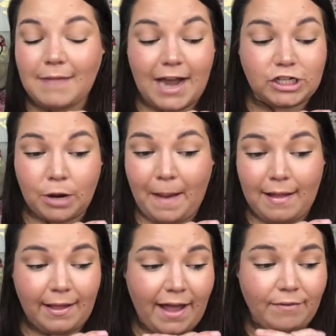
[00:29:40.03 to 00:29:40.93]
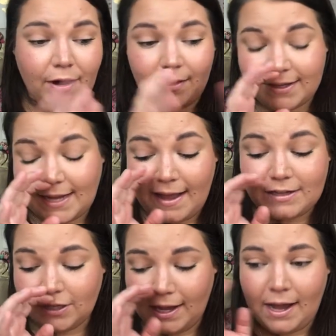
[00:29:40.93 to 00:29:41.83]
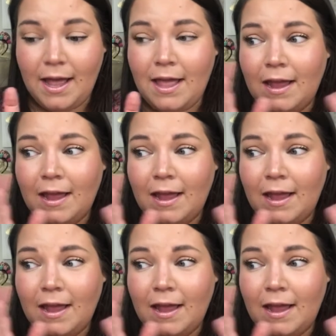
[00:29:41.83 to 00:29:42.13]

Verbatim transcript: eyeshadow palette ever. It's actually